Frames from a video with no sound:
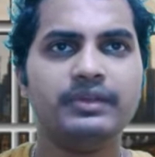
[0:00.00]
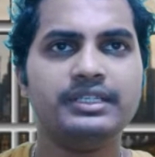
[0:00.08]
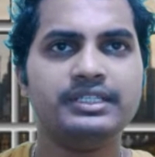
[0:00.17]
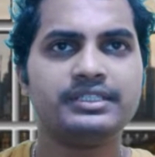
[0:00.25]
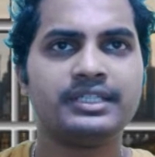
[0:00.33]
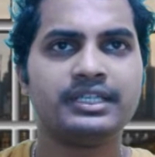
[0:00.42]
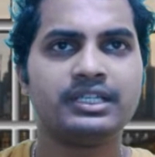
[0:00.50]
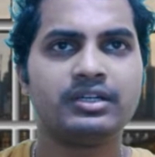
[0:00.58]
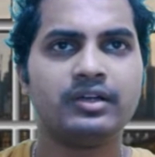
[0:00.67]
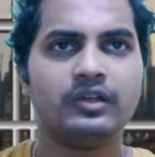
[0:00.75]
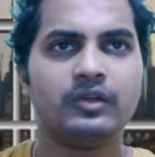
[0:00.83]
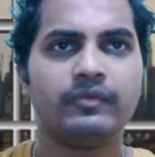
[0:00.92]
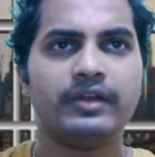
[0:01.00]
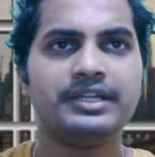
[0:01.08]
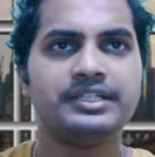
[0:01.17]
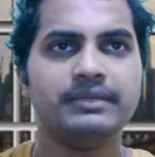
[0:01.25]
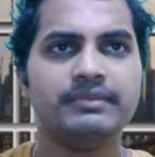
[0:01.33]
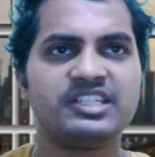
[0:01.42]
Psychological therapy
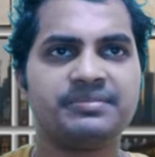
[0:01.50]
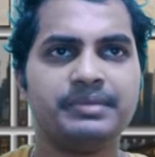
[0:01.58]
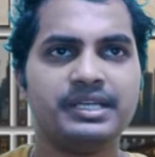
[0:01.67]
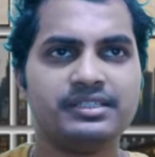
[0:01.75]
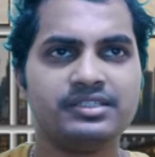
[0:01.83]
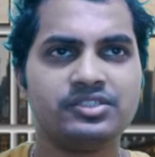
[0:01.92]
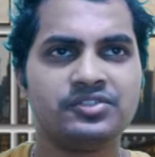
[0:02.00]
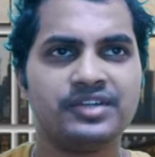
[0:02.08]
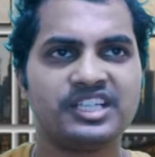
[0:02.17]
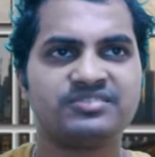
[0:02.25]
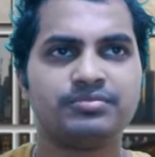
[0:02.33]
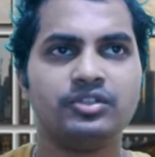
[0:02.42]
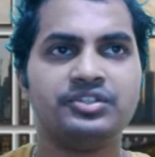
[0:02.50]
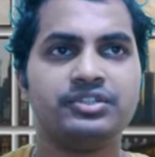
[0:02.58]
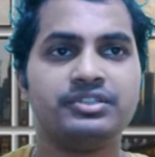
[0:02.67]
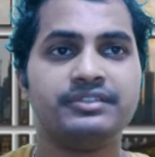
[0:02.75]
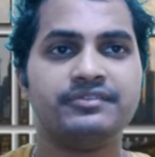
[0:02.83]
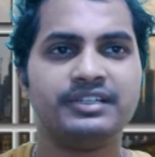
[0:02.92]
is a collaborative
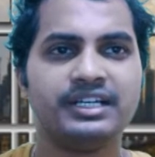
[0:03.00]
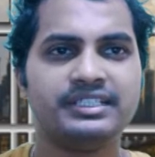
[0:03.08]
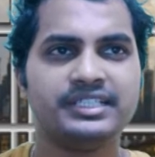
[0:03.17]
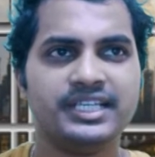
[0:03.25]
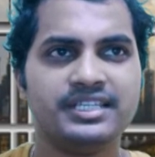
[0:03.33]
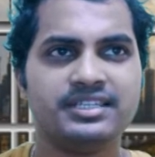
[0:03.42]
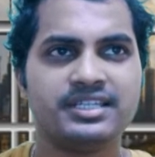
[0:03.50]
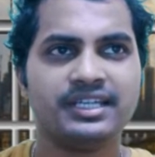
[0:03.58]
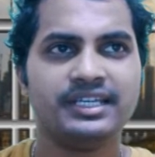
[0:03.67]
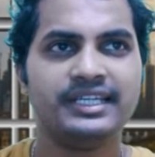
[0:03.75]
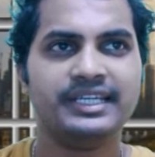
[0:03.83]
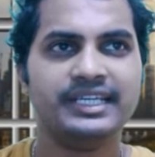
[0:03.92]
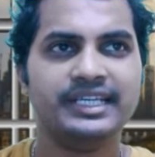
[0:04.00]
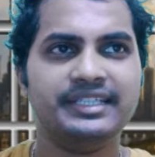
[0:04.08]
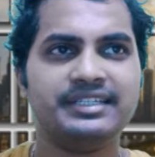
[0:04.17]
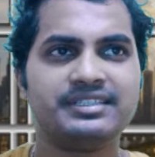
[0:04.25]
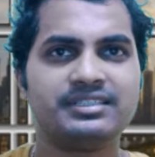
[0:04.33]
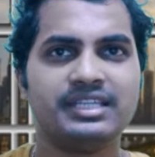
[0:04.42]
space to explore your
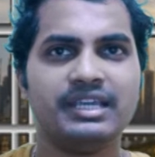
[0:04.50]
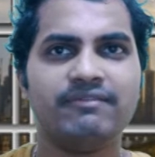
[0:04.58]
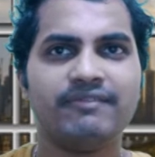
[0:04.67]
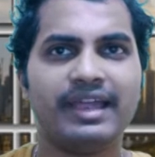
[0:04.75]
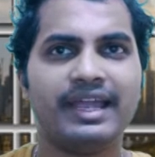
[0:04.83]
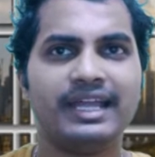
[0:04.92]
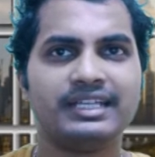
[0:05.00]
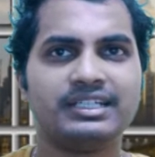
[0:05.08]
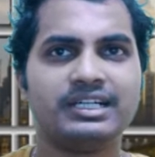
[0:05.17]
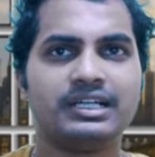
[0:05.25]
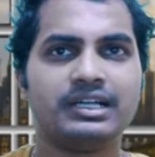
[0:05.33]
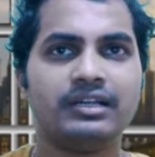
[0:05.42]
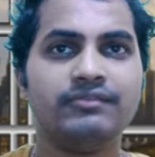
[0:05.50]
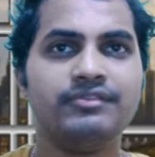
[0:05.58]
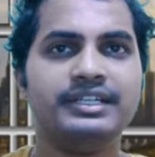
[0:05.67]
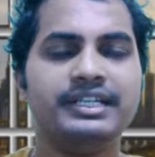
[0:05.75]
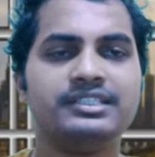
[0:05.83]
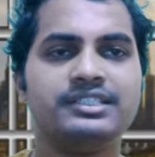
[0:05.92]
difficulties in a safe
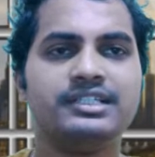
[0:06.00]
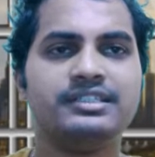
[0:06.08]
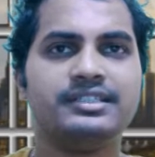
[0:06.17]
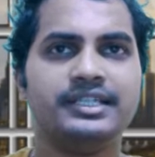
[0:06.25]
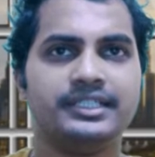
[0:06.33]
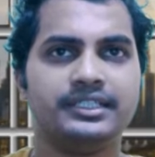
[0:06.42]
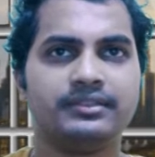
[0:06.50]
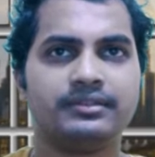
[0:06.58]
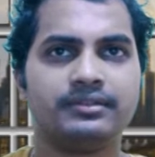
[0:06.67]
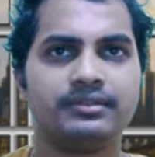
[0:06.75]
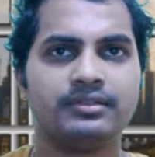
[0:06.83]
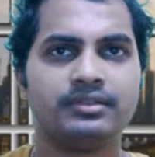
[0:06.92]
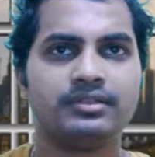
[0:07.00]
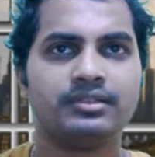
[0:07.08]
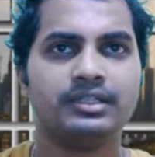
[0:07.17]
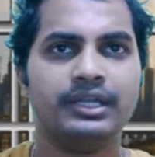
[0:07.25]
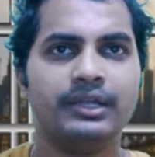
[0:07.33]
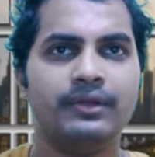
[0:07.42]
and confidential
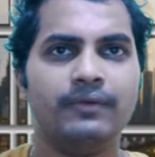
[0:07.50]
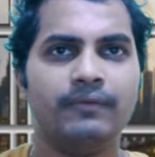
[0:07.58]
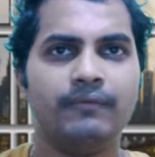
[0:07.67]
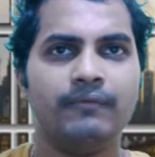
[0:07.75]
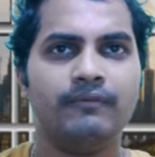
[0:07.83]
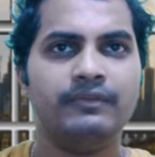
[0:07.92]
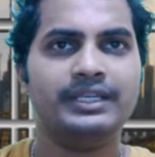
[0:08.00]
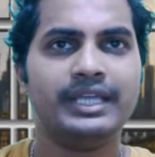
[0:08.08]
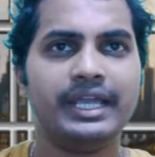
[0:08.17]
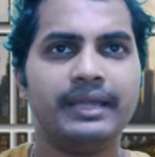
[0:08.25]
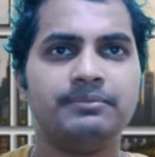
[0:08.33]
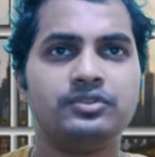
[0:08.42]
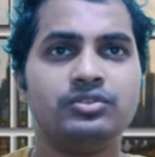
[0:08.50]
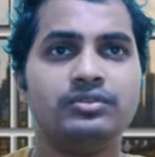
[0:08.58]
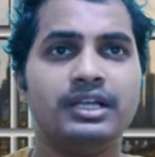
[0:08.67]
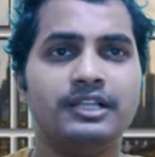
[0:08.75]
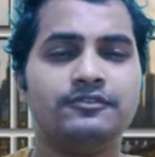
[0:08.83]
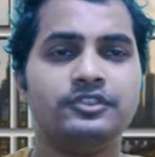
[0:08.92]
setting.
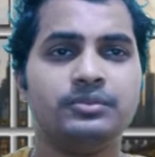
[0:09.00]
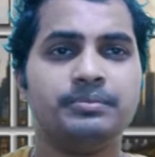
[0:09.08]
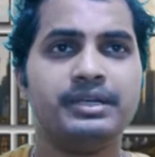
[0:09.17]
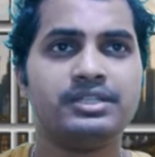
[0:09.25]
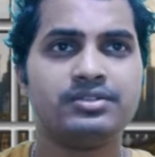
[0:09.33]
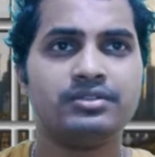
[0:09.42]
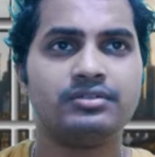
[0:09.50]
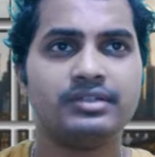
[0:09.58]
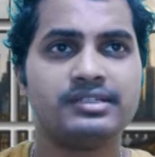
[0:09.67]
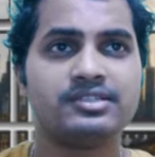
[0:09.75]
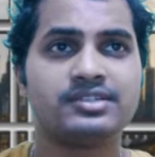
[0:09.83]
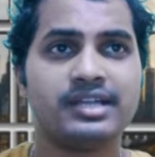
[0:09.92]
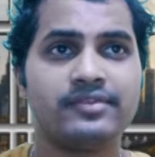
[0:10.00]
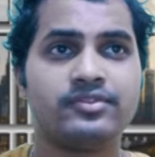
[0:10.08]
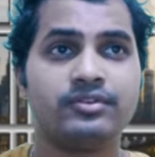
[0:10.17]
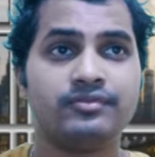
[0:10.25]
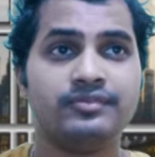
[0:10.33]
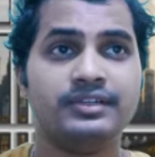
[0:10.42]
We aim to help you
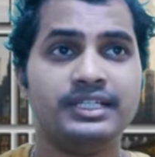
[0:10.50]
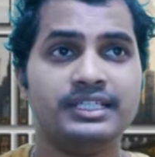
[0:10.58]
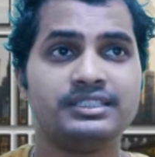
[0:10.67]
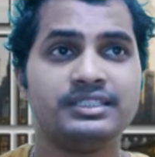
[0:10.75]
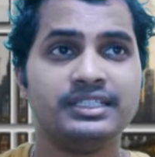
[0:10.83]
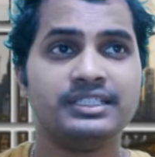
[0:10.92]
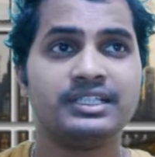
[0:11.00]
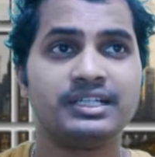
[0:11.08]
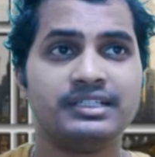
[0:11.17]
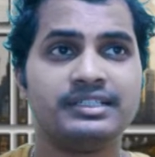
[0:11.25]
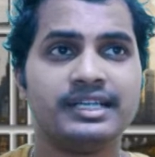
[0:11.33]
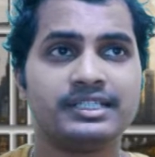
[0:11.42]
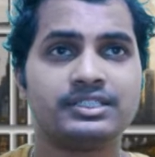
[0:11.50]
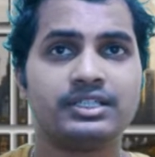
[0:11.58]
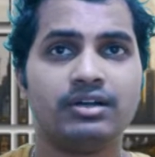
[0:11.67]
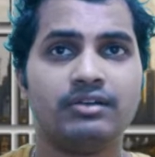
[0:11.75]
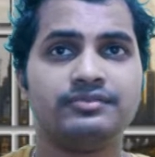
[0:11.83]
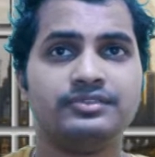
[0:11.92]
better understand your
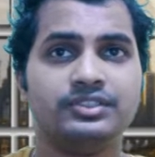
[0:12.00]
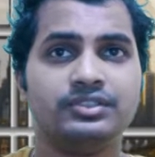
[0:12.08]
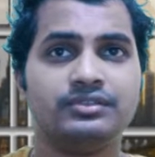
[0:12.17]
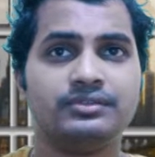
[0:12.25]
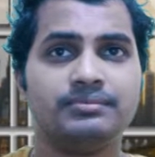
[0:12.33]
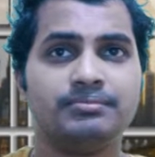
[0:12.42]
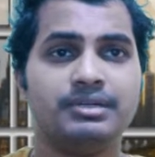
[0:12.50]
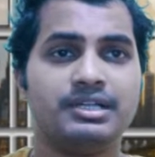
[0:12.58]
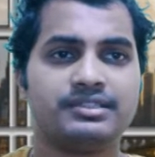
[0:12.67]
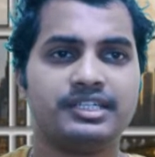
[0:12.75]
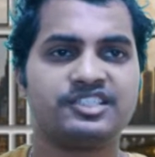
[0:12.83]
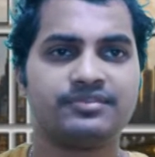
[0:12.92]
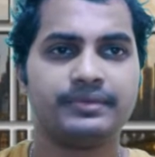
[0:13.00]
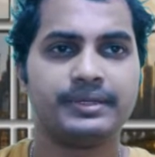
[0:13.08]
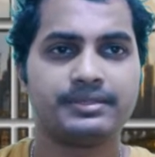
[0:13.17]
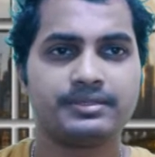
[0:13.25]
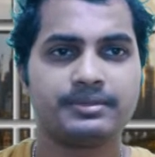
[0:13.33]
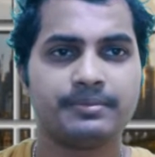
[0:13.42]
feelings in the context of
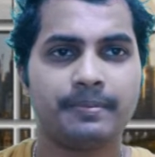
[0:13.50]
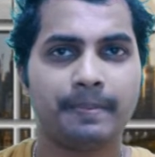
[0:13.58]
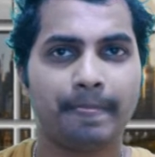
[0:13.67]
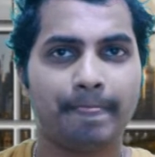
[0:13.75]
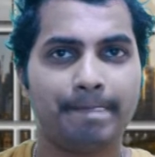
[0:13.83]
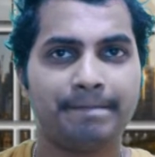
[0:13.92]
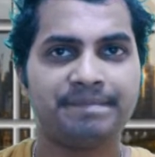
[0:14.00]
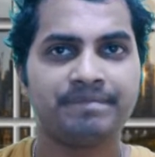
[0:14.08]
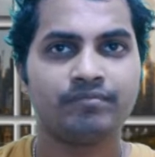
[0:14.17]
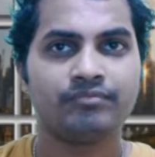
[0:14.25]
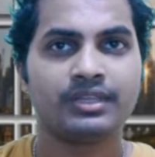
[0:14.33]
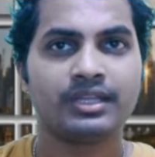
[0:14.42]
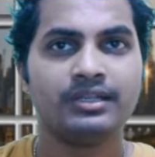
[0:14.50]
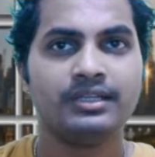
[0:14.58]
your past experience.